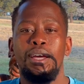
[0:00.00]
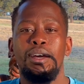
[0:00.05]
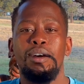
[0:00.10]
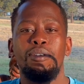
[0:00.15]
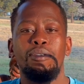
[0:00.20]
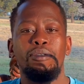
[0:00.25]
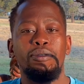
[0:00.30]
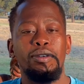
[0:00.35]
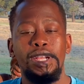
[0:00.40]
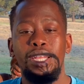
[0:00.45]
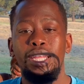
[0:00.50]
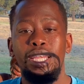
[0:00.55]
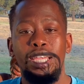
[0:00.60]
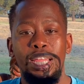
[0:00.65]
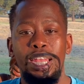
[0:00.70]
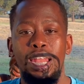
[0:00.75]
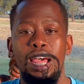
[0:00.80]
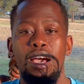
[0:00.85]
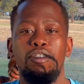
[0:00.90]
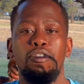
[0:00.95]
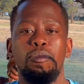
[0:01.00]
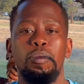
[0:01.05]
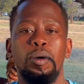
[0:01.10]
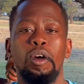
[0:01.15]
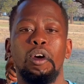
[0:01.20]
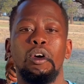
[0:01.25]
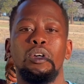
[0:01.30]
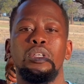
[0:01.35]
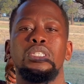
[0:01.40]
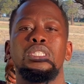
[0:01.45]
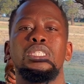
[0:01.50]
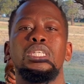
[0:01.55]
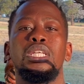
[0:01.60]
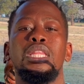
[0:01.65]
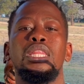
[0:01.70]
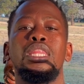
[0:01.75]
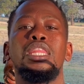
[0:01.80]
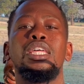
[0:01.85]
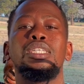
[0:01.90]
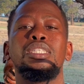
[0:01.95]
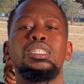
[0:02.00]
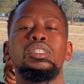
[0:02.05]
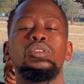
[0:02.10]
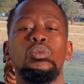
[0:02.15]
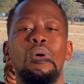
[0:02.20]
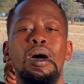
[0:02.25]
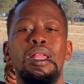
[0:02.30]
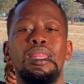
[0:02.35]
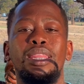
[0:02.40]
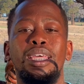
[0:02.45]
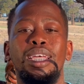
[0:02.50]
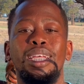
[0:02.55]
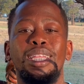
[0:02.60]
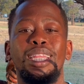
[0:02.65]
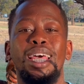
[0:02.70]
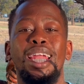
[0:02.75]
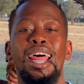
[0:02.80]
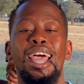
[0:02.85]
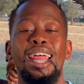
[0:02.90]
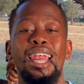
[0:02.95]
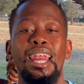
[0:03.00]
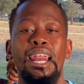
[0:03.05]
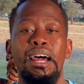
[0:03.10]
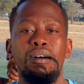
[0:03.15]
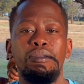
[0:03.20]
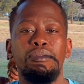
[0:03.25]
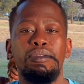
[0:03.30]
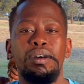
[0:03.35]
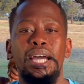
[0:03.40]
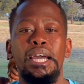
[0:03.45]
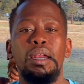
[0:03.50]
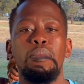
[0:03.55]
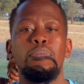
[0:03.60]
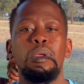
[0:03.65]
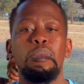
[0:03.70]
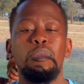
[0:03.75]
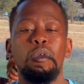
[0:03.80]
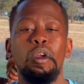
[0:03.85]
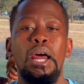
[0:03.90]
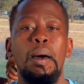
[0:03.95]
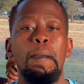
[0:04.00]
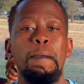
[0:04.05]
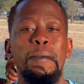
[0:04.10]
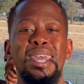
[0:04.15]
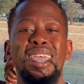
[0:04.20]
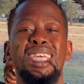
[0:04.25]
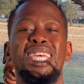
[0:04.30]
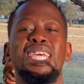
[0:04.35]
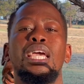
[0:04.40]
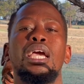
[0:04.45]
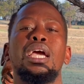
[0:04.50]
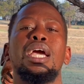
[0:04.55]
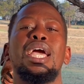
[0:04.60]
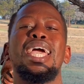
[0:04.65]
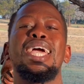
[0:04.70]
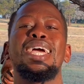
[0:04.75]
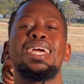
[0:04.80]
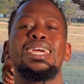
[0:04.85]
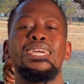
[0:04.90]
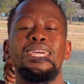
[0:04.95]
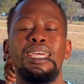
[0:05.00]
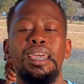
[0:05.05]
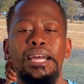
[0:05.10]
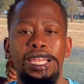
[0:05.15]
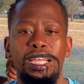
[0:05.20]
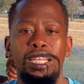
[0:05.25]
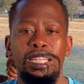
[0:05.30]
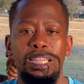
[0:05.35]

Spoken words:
Funny enough, because this is one thing that I love, and people are making a killing.